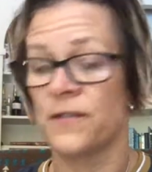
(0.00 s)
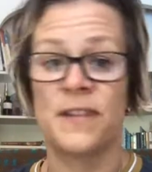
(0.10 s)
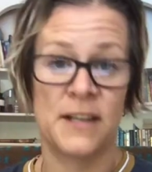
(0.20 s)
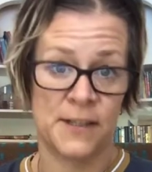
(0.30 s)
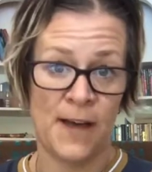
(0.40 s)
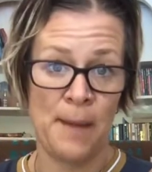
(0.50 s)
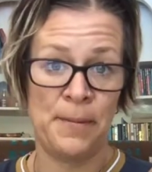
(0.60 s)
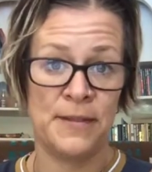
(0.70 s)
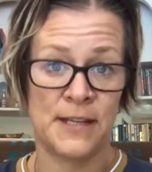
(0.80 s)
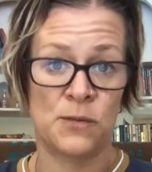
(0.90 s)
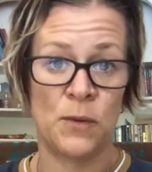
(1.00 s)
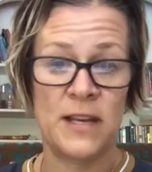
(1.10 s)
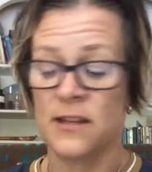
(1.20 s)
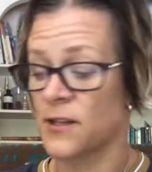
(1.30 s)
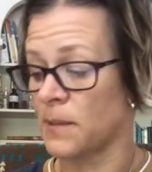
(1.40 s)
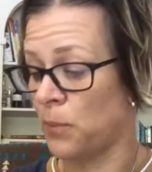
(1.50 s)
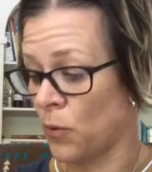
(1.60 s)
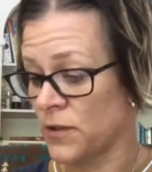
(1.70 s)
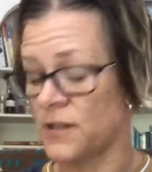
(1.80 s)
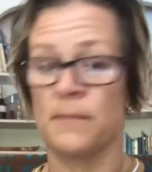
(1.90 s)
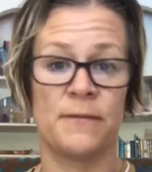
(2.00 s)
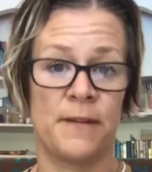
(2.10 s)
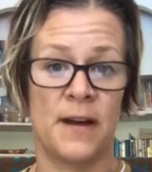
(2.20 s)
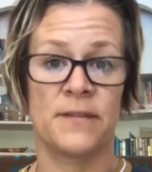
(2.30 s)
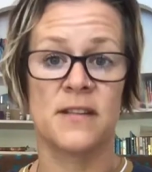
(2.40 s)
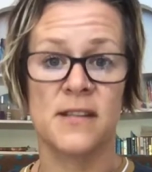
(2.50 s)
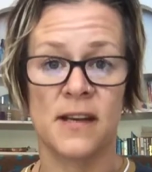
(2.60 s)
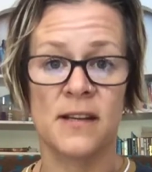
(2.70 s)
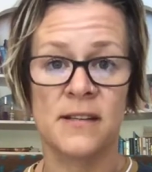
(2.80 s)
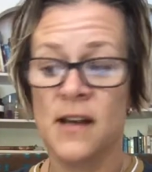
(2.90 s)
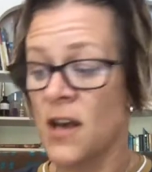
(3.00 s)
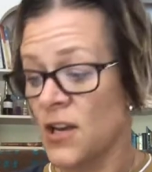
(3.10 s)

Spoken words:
of things have happened this week that supports number 5 and 6.